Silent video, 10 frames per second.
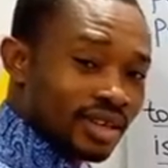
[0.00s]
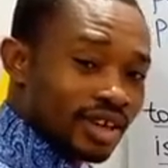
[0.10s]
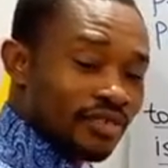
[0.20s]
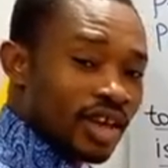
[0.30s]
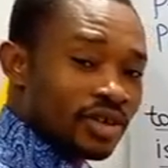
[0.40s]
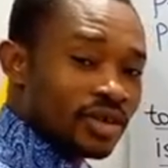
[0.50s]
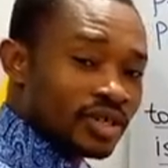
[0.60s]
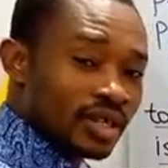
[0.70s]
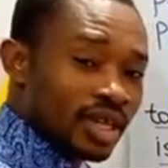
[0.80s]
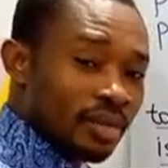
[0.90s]
if you're
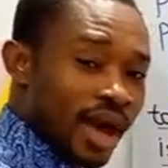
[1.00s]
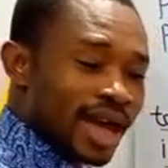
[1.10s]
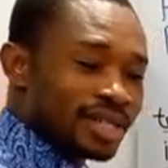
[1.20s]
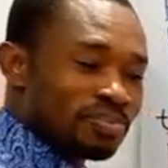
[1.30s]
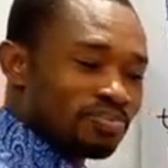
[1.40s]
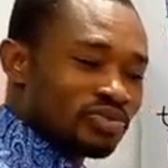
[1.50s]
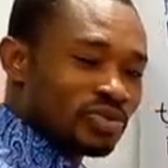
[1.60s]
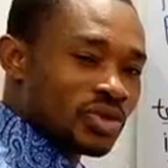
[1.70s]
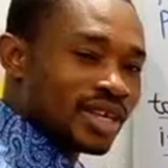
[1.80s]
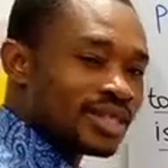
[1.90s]
using them as
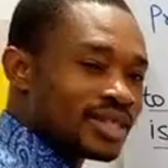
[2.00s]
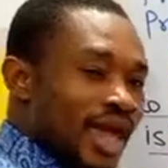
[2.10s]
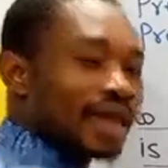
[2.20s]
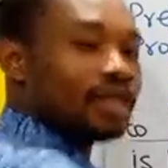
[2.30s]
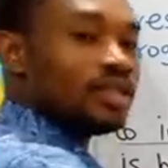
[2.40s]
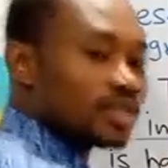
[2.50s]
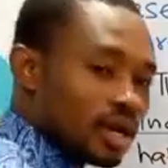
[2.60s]
present